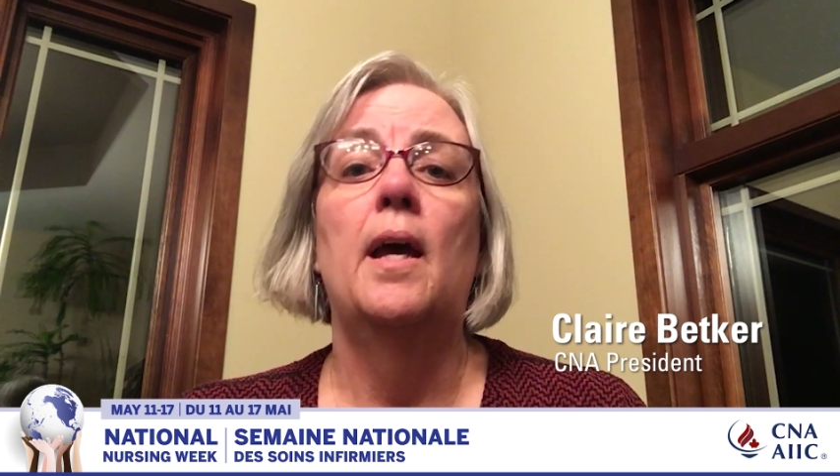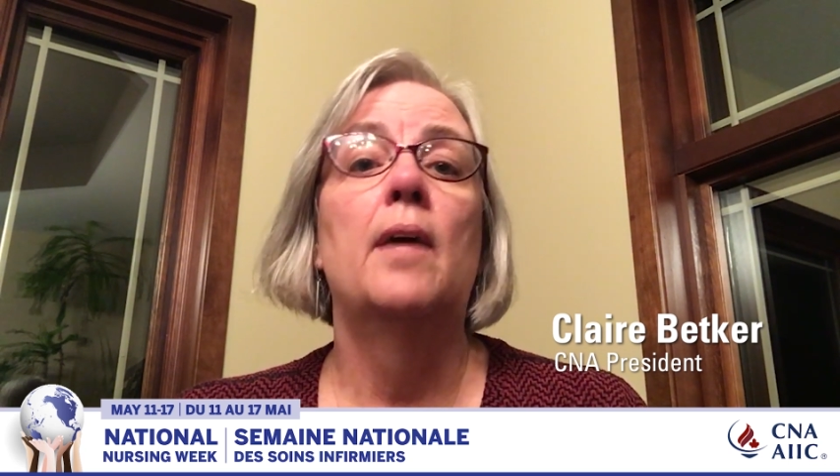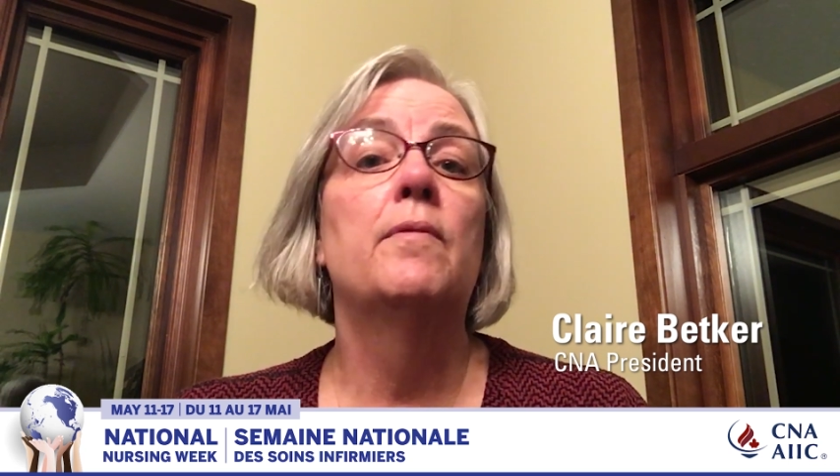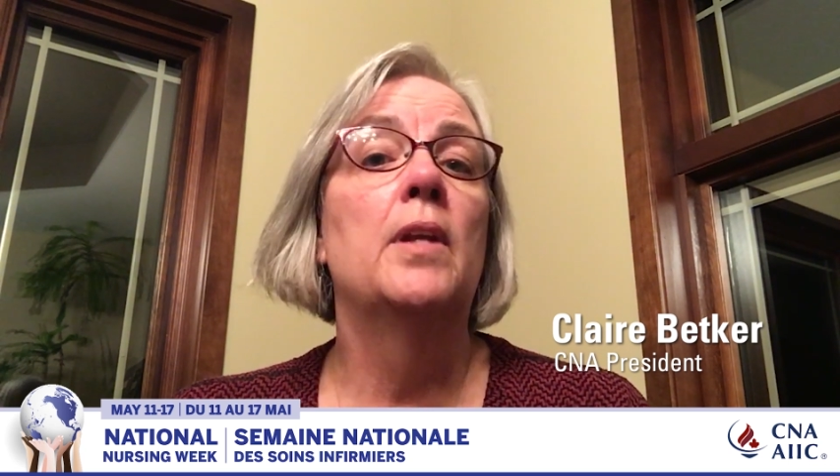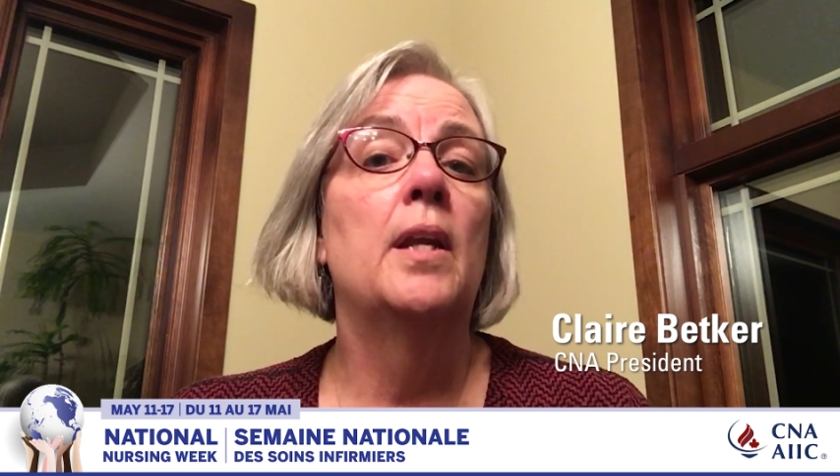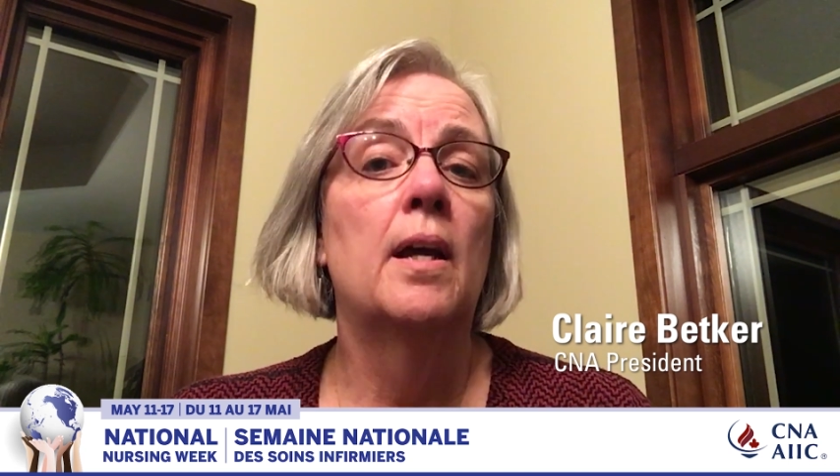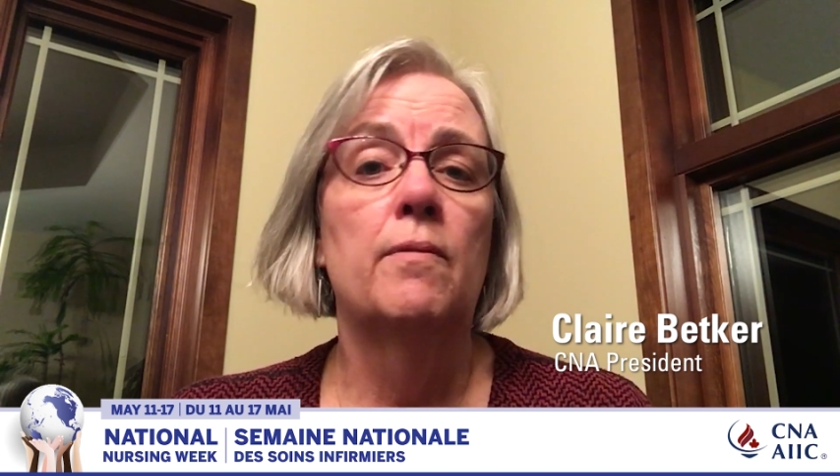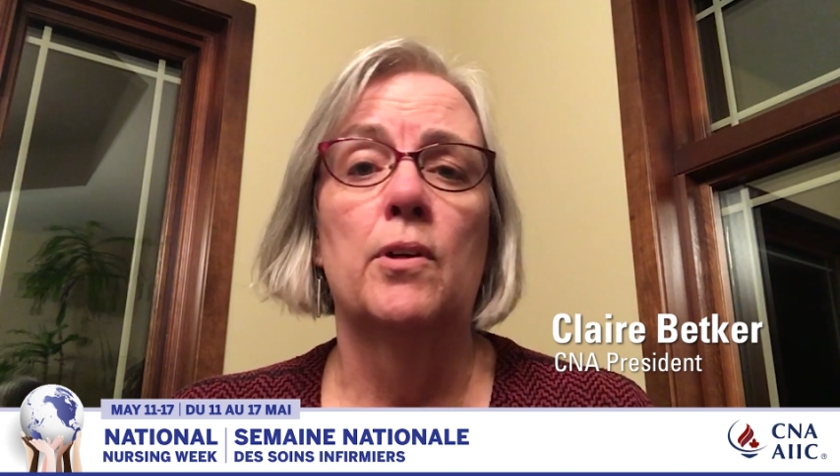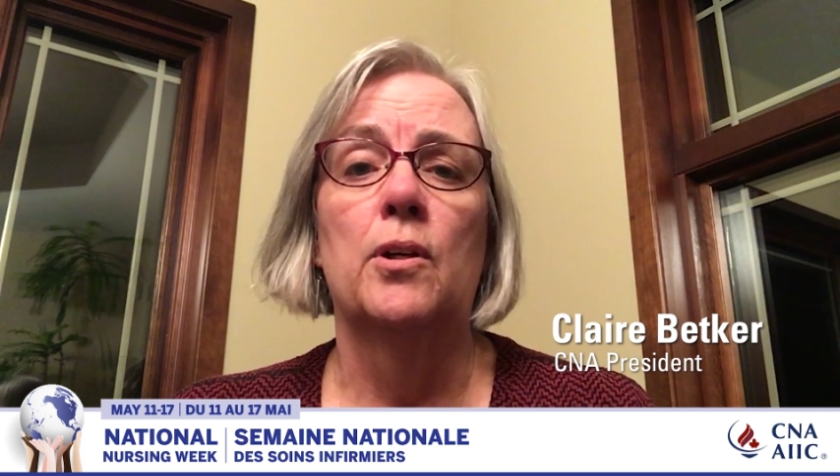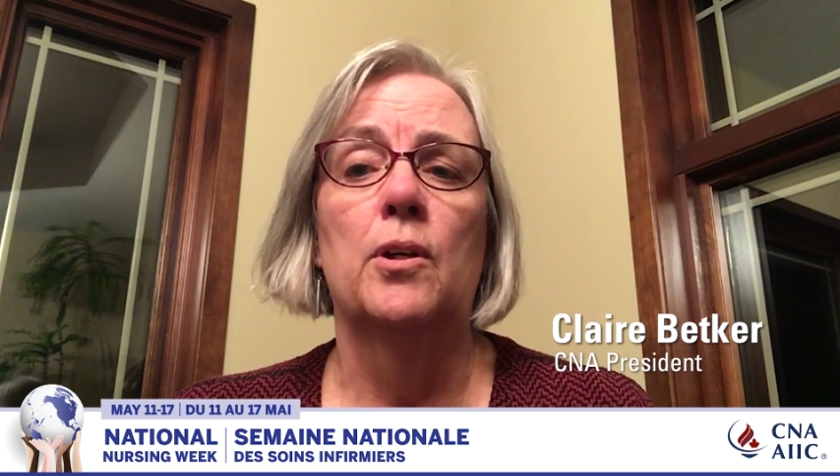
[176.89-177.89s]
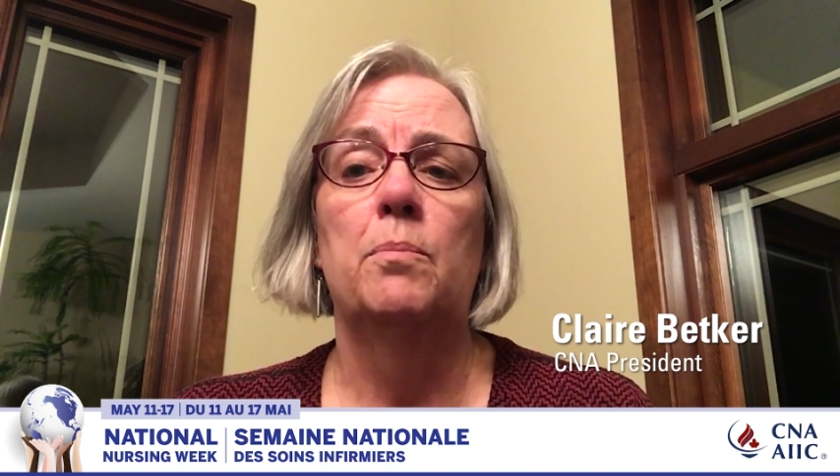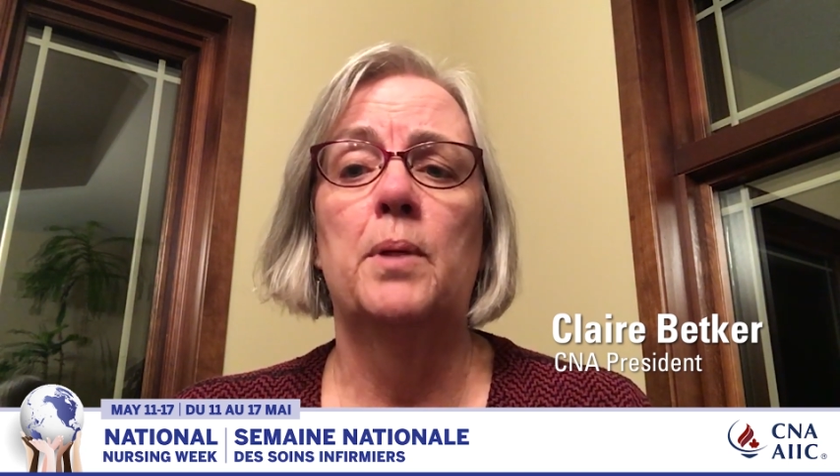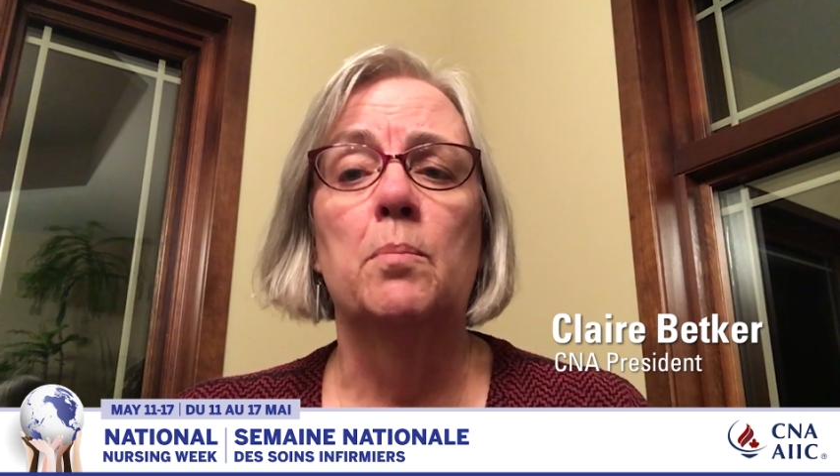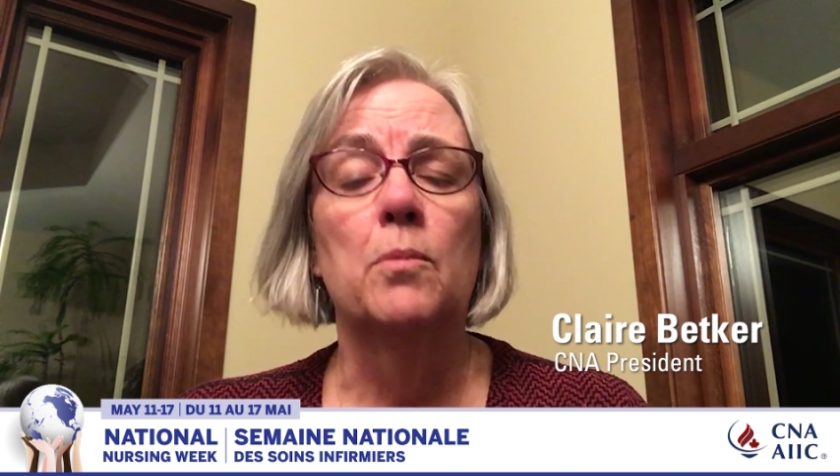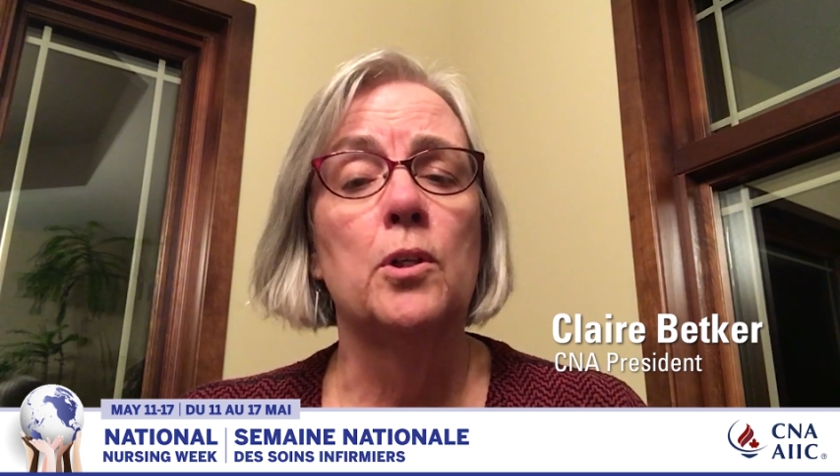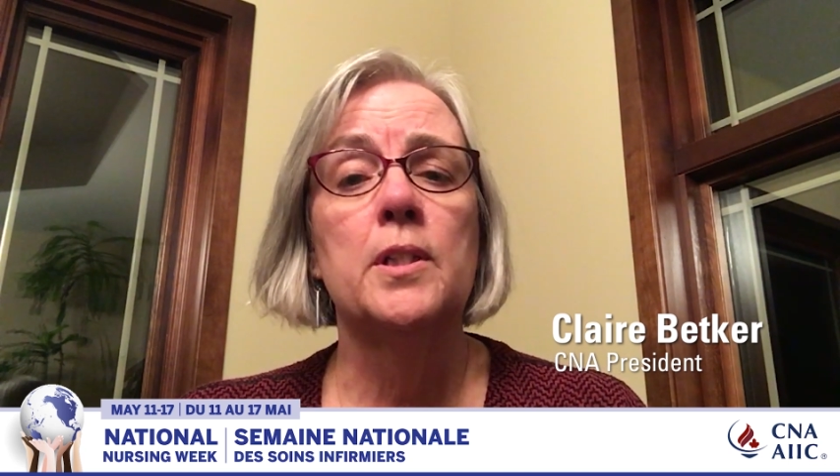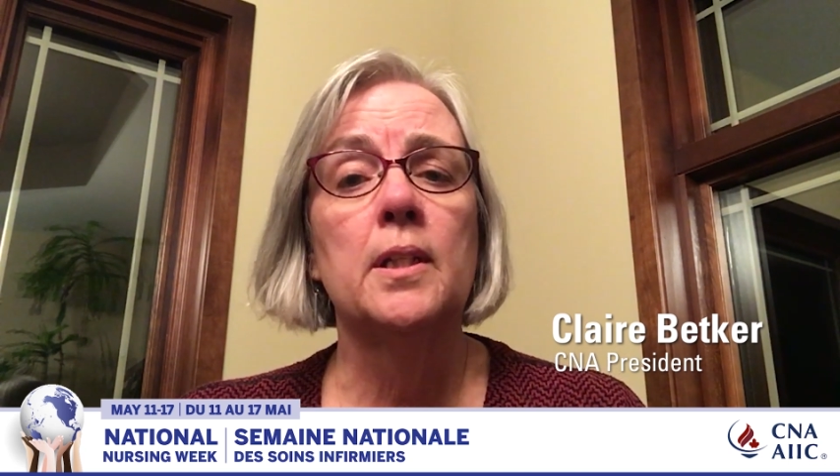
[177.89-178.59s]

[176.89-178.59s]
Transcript: have never been more